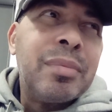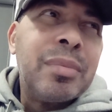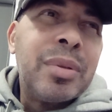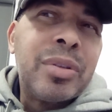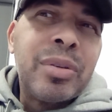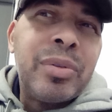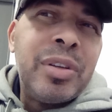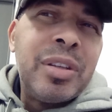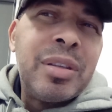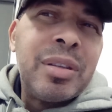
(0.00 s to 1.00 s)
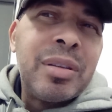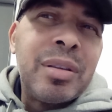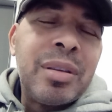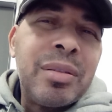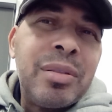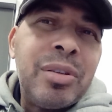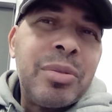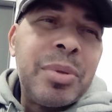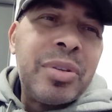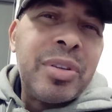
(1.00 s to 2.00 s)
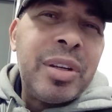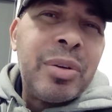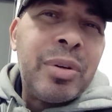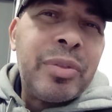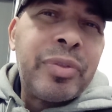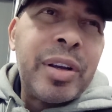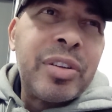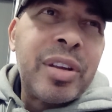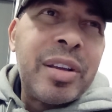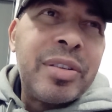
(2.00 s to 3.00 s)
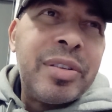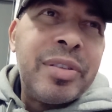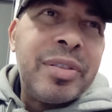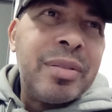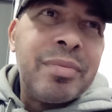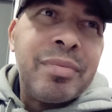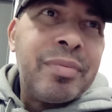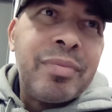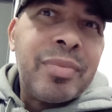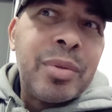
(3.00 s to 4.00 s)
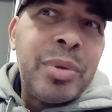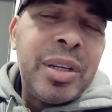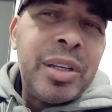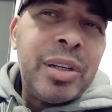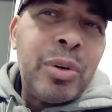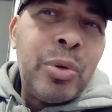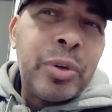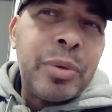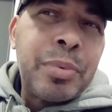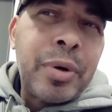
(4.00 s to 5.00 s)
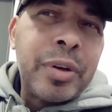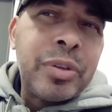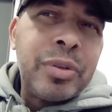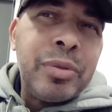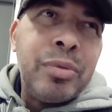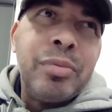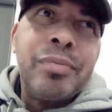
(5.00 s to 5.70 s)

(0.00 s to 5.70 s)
Sony's been sitting on franchises. We didn't get an Order Part 2.